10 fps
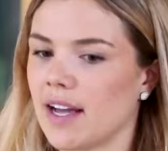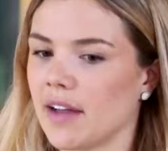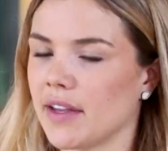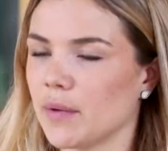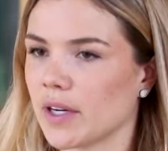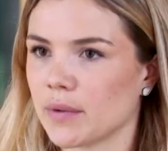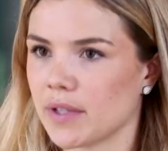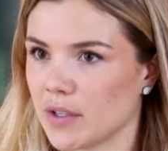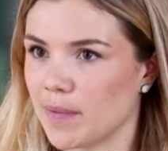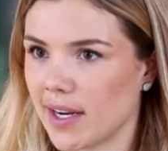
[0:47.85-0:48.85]
how they work
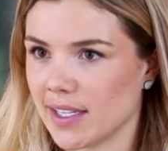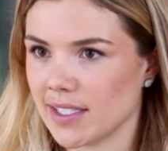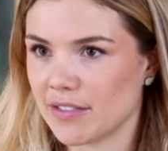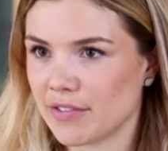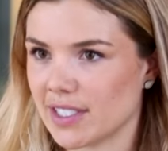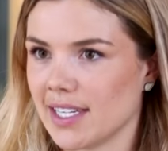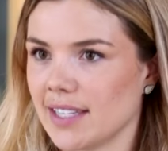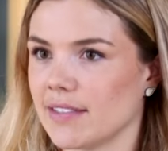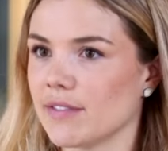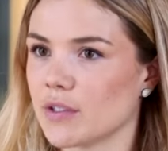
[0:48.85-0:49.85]
with your body in different states of